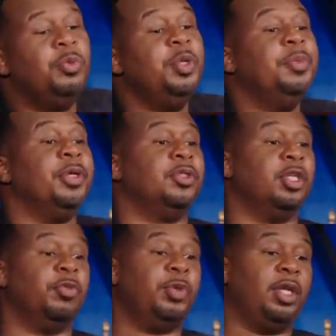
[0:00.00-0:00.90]
would we miss
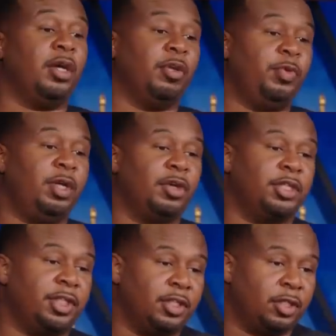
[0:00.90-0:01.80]
if we lost if we
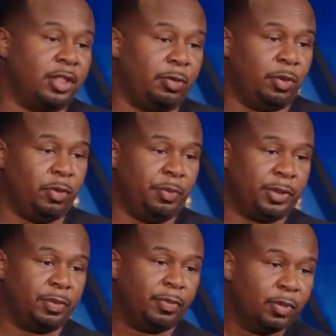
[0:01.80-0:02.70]
lost Texas as a state? What would we
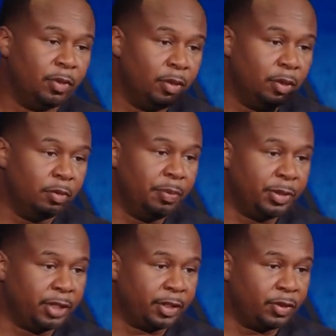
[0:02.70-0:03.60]
miss? We
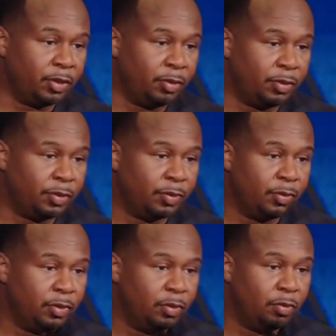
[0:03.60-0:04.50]
miss Texas toast.
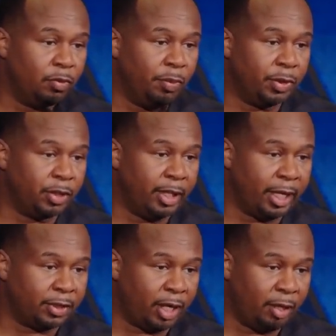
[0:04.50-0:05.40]
Okay. miss the
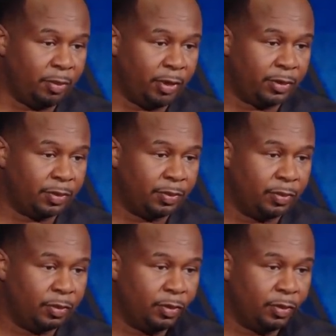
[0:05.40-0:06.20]
Dallas Cowboys. Uh huh.